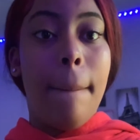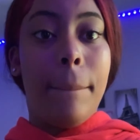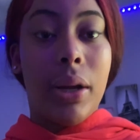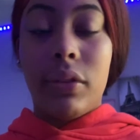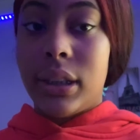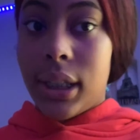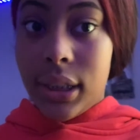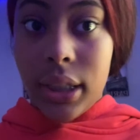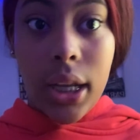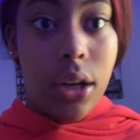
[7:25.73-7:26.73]
But if this
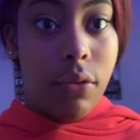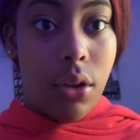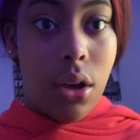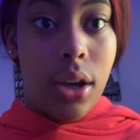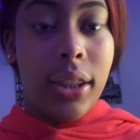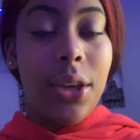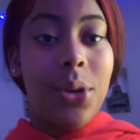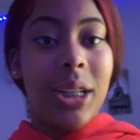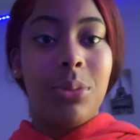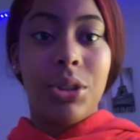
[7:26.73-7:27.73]
is the end of the vlog, thank you
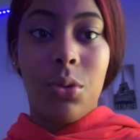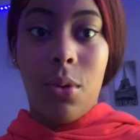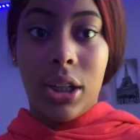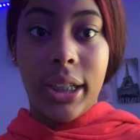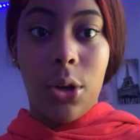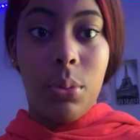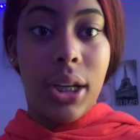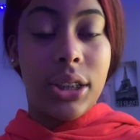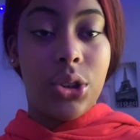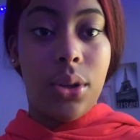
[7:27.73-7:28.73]
guys so much for watching. I hope you
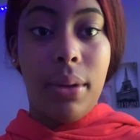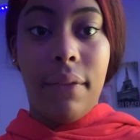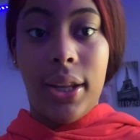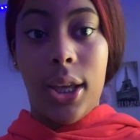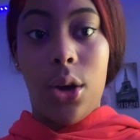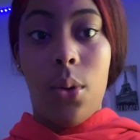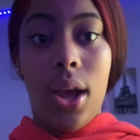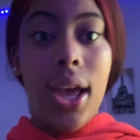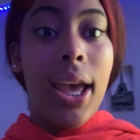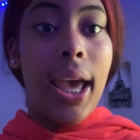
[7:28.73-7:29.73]
guys enjoyed my video.
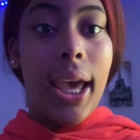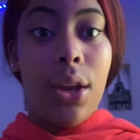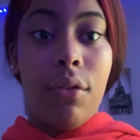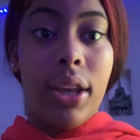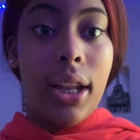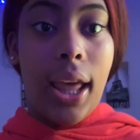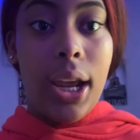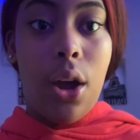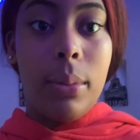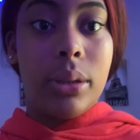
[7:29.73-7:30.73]
And don't forget to like,
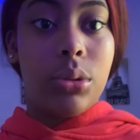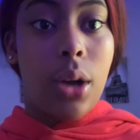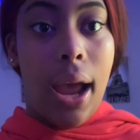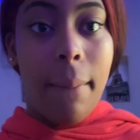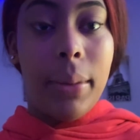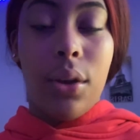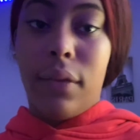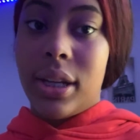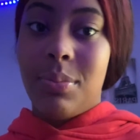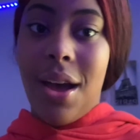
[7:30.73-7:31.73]
comment, subscribe, and don't
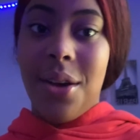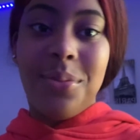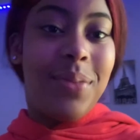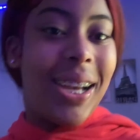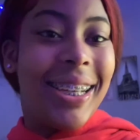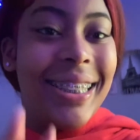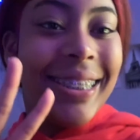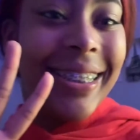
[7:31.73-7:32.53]
forget to smile. Bye!